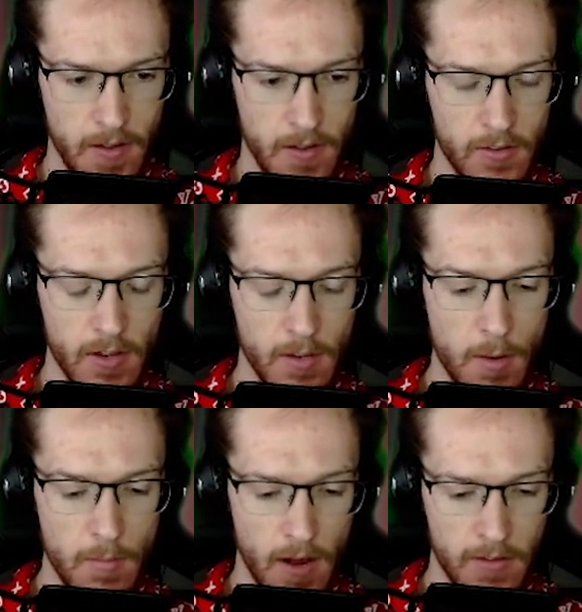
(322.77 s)
So at the
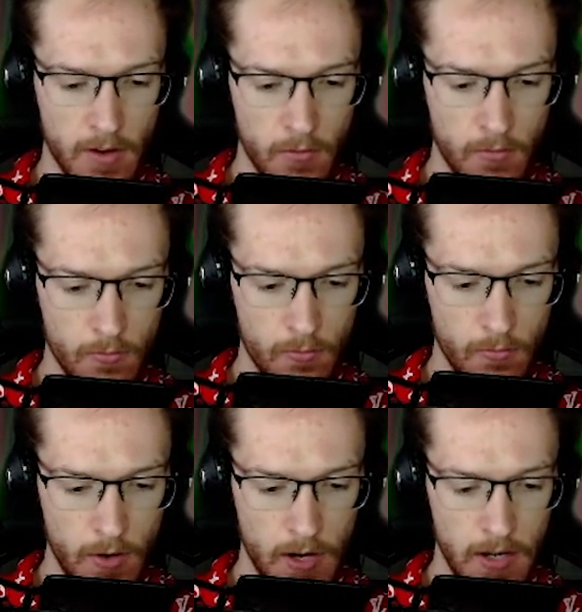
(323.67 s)
moment, I don't
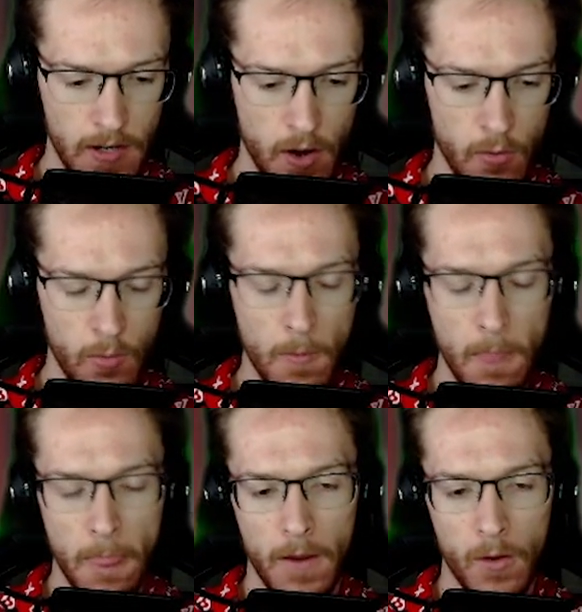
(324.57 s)
really know
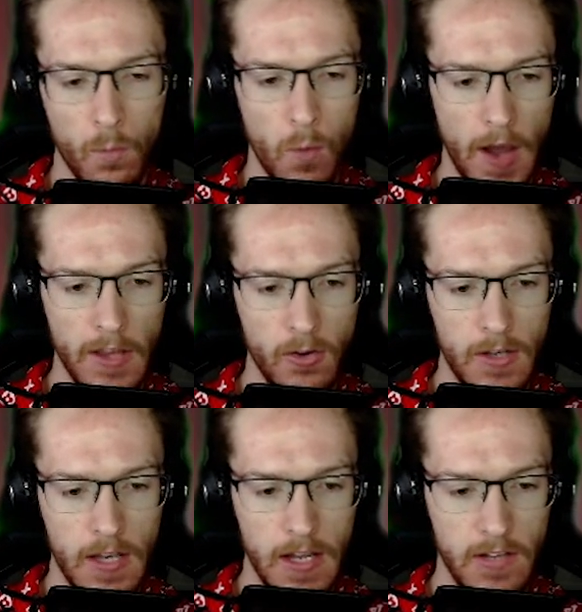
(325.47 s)
why
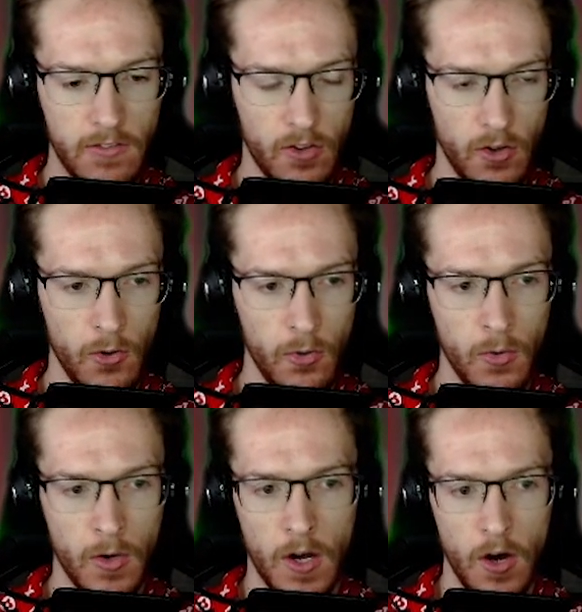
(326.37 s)
you'd need two
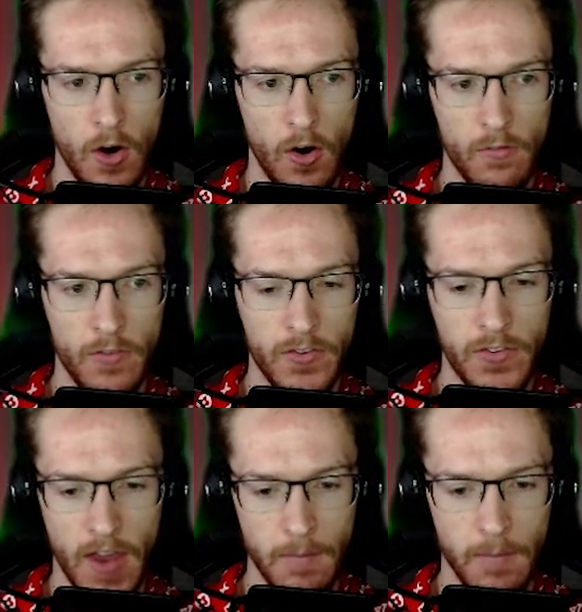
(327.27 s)
of the
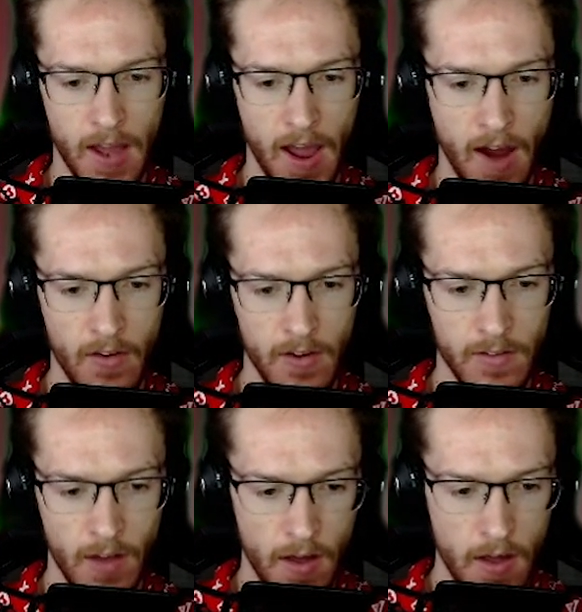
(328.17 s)
same
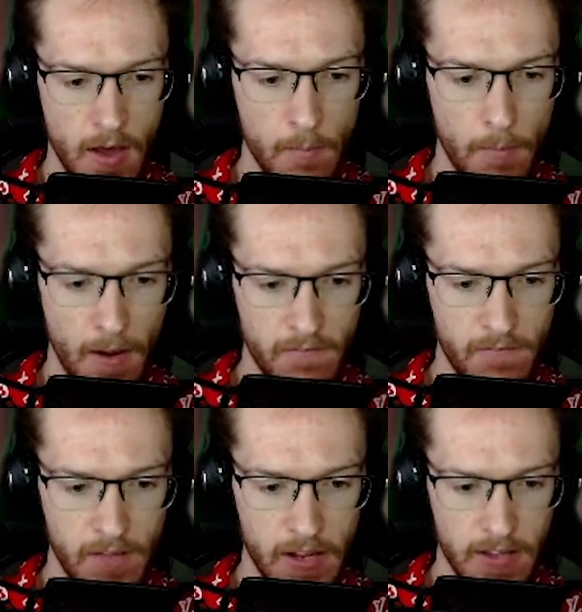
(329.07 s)
character. I
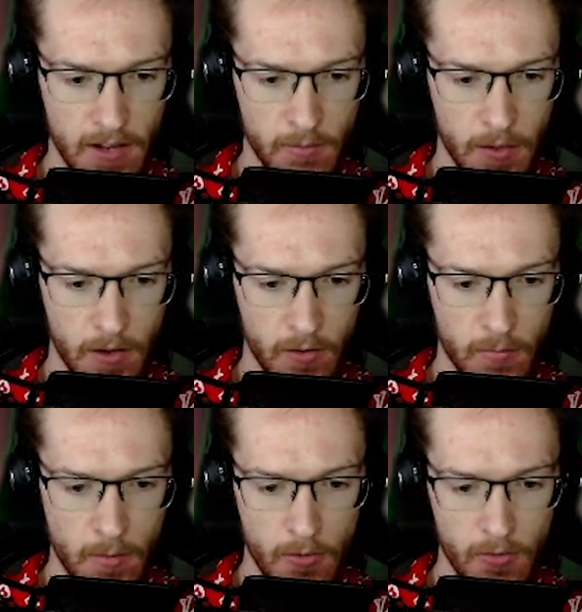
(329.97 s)
think that's because
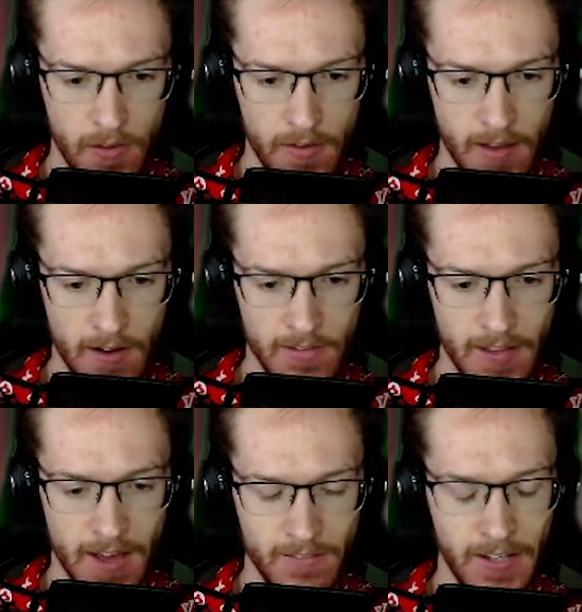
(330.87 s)
most of these characters I
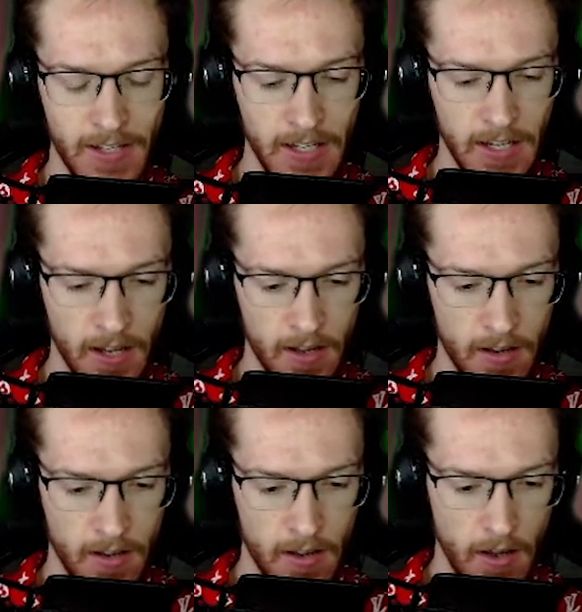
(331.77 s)
have here
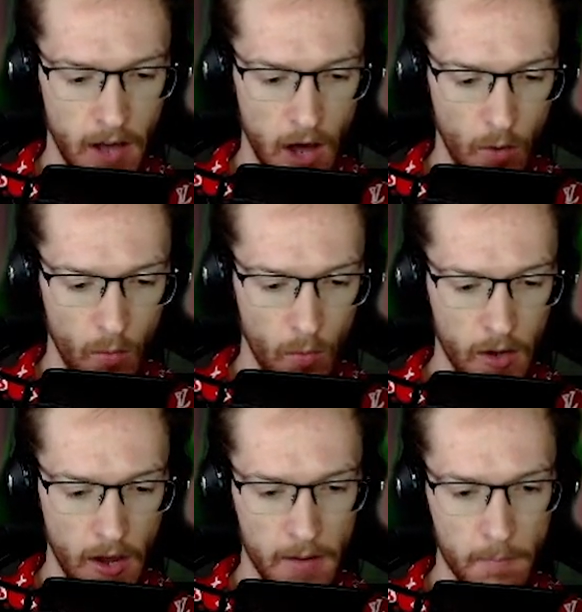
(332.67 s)
are all
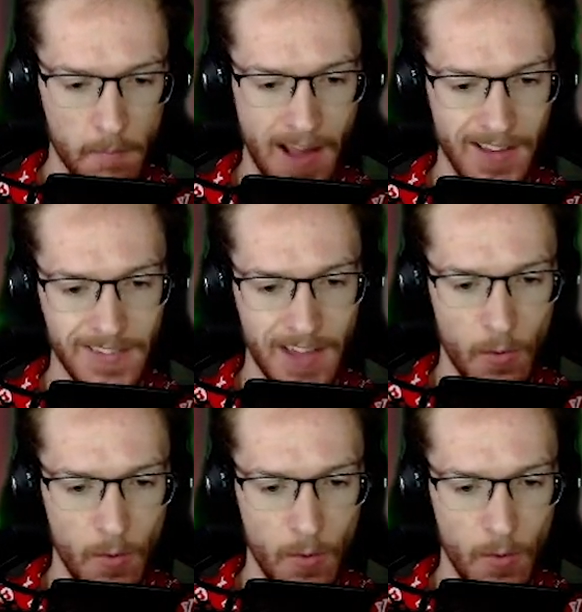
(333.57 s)
kind of maxed out.